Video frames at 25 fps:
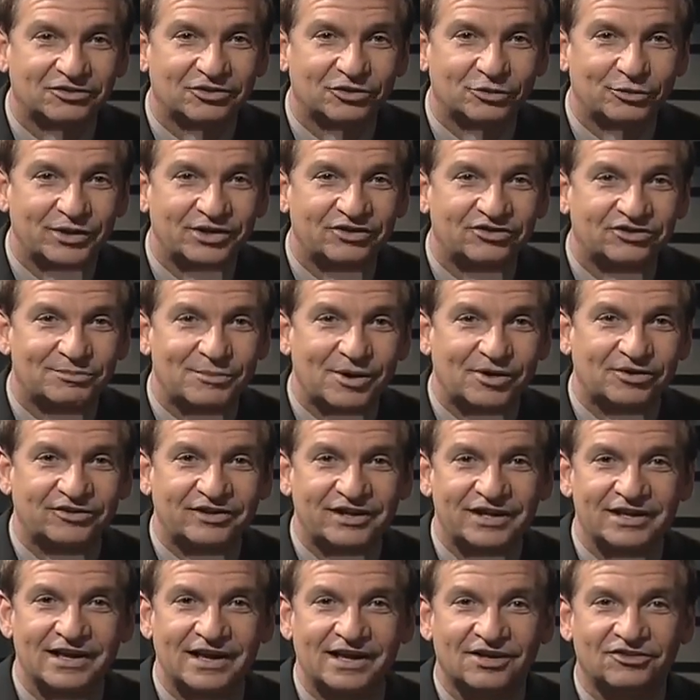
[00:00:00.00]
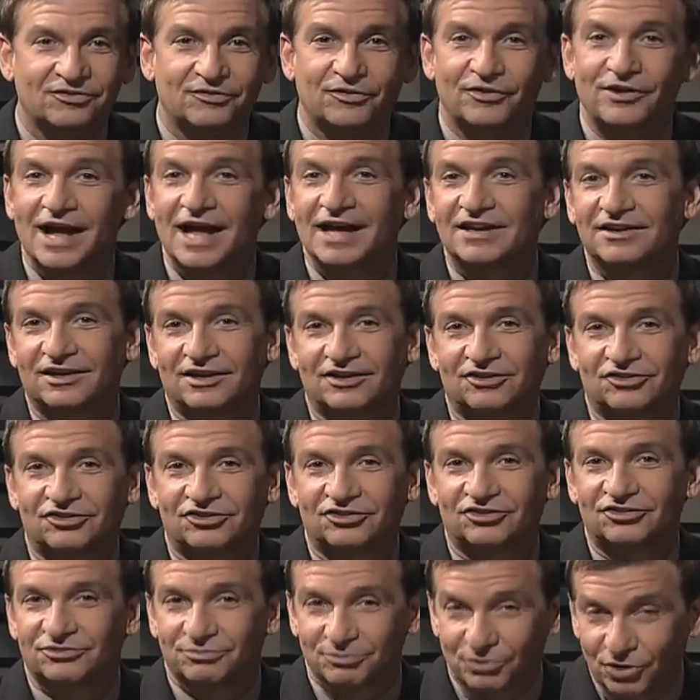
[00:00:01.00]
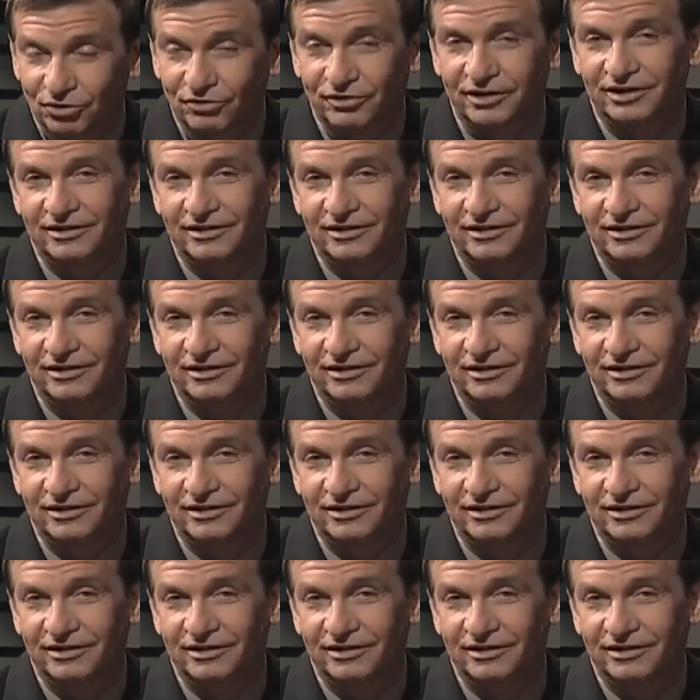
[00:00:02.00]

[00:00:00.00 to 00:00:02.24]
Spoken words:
Luis Martinez-Fernández's early